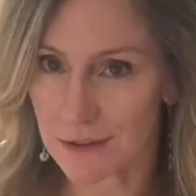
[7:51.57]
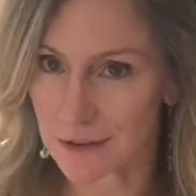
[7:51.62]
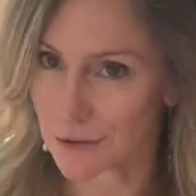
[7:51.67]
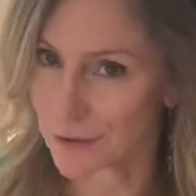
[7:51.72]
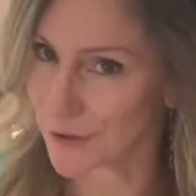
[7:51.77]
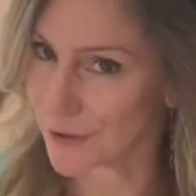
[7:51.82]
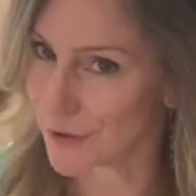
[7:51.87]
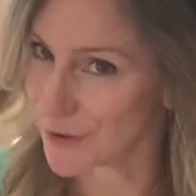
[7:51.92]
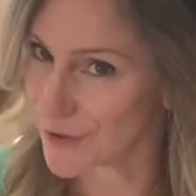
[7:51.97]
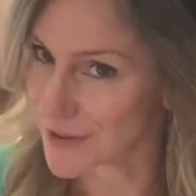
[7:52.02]
You
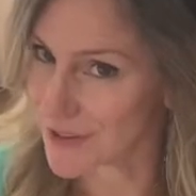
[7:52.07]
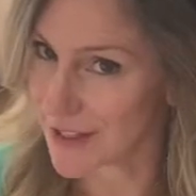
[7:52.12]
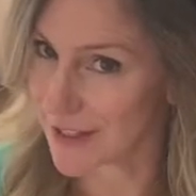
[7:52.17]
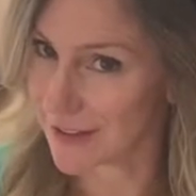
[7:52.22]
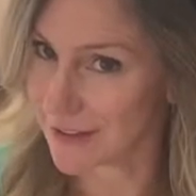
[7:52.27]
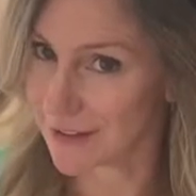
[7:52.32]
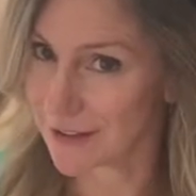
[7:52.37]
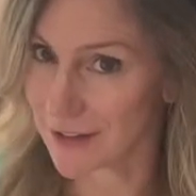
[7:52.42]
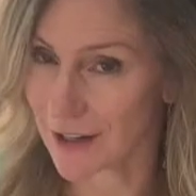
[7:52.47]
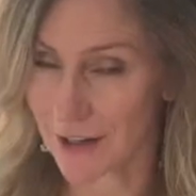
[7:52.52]
can use
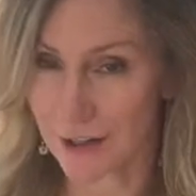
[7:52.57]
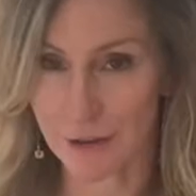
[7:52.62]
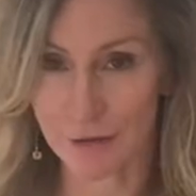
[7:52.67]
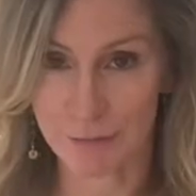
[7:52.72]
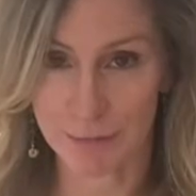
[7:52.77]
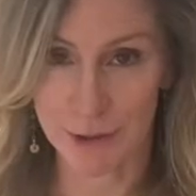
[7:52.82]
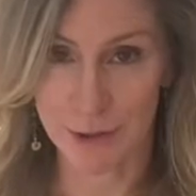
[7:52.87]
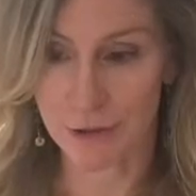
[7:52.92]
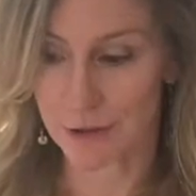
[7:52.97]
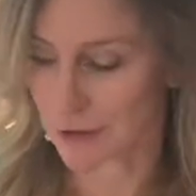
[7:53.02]
any kind of
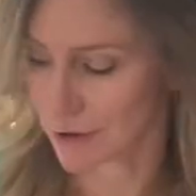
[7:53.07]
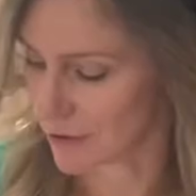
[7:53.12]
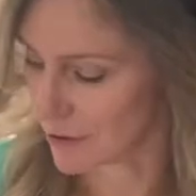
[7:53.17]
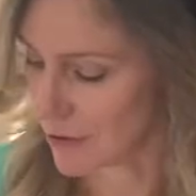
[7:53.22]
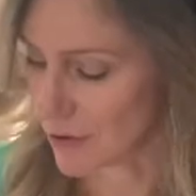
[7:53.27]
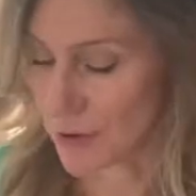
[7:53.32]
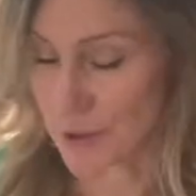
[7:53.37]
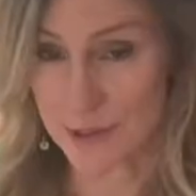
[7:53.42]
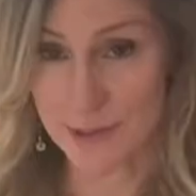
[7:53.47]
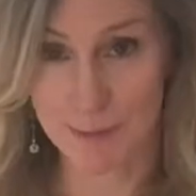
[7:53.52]
milk
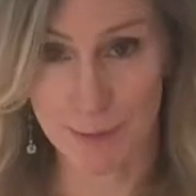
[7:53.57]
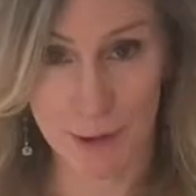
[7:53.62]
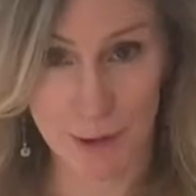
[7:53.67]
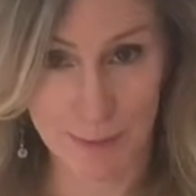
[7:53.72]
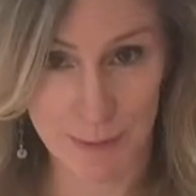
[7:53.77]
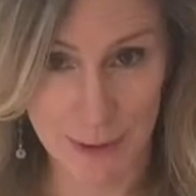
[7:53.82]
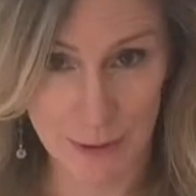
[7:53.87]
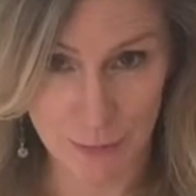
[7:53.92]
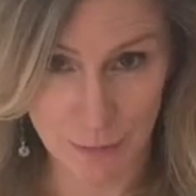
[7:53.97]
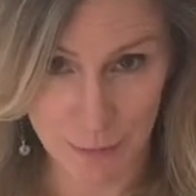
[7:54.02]
or
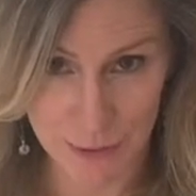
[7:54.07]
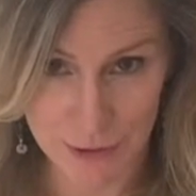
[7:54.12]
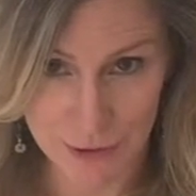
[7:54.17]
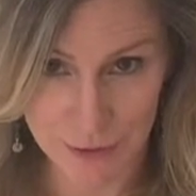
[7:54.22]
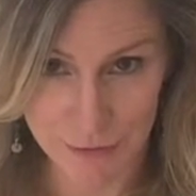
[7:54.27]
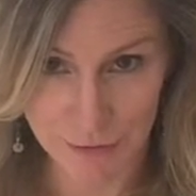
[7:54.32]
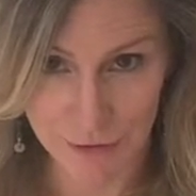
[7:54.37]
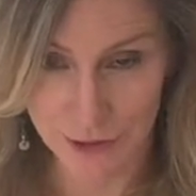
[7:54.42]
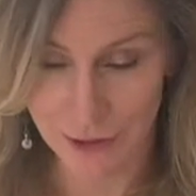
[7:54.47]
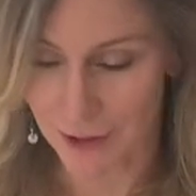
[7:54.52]
experiment with
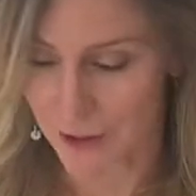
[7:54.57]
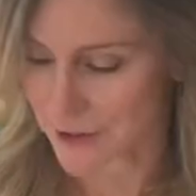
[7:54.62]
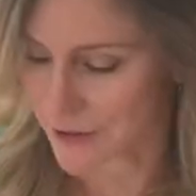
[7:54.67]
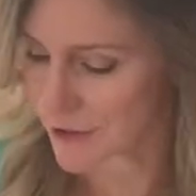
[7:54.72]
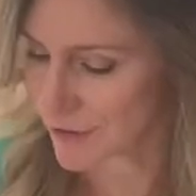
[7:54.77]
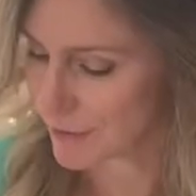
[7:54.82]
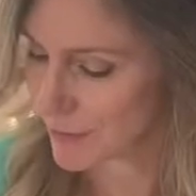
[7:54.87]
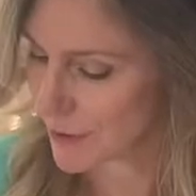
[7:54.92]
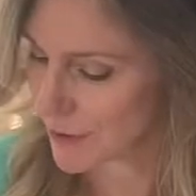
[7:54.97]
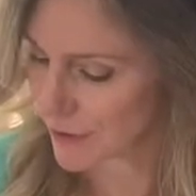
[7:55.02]
different kinds
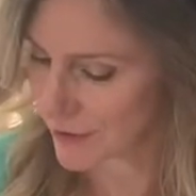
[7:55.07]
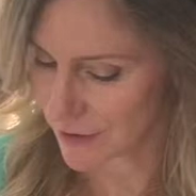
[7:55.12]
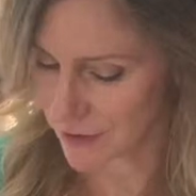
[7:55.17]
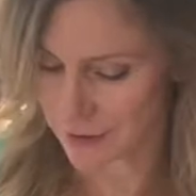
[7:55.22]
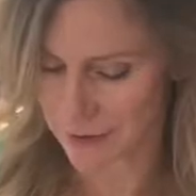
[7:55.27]
of milk.